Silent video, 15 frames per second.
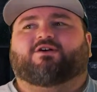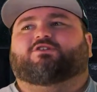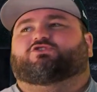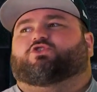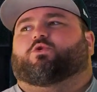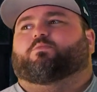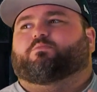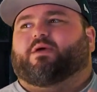
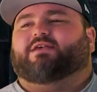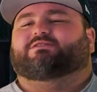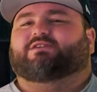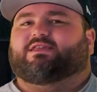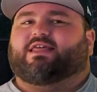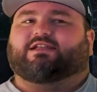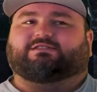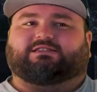So
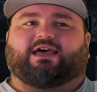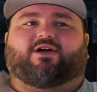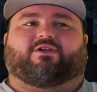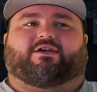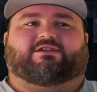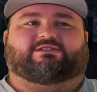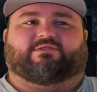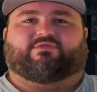basically that's
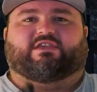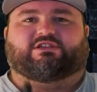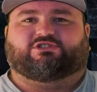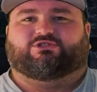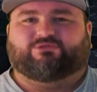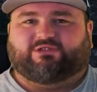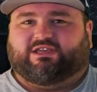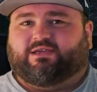telling us if these
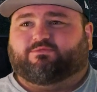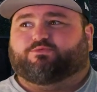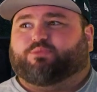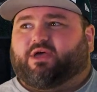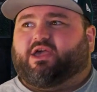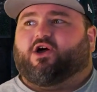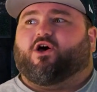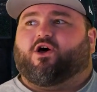two teams
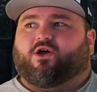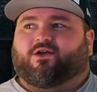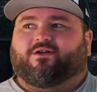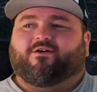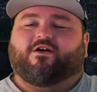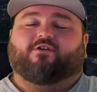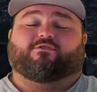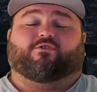play hard
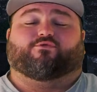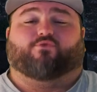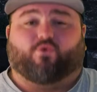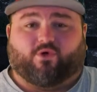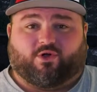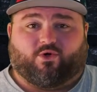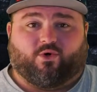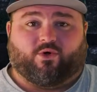for
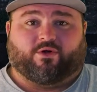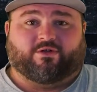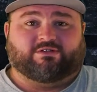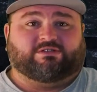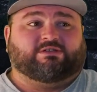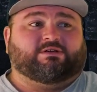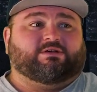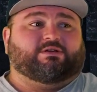four
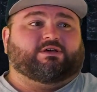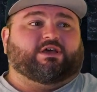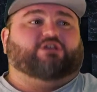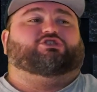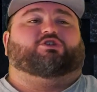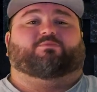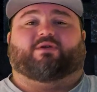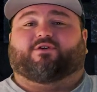quarters, it
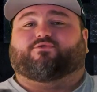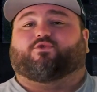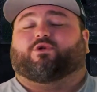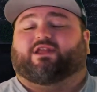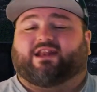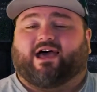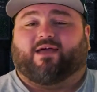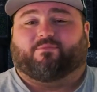should be a
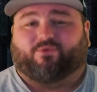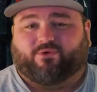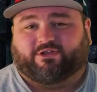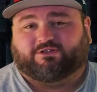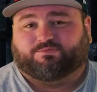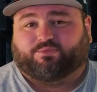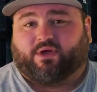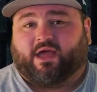49-point
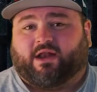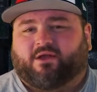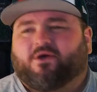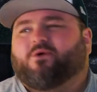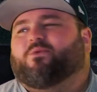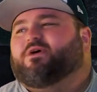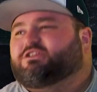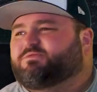spread,
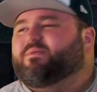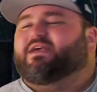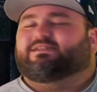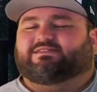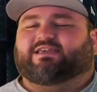which makes